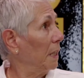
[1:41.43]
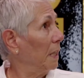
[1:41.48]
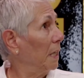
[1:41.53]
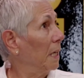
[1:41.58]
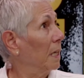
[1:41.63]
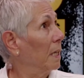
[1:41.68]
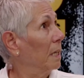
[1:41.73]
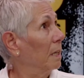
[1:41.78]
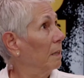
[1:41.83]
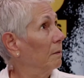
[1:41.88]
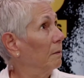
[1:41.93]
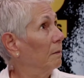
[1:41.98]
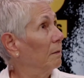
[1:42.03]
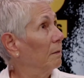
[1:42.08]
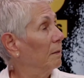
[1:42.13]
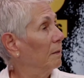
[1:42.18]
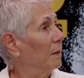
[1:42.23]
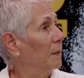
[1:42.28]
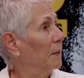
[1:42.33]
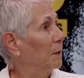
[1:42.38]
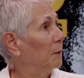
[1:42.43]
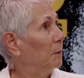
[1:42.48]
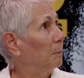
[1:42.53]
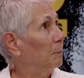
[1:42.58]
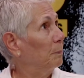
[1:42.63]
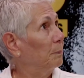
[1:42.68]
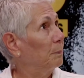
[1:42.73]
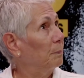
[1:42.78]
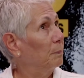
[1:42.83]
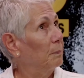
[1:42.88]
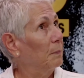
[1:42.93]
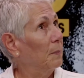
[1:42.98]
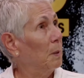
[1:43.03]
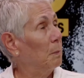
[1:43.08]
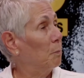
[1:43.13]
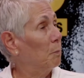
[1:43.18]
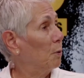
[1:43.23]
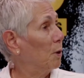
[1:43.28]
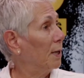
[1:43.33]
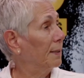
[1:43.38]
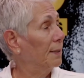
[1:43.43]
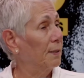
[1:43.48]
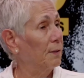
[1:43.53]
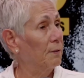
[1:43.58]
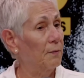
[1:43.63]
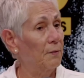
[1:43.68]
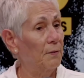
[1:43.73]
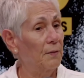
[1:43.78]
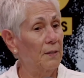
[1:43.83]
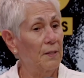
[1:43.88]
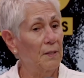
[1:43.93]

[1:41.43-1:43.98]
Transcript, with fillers: uh, um, impressive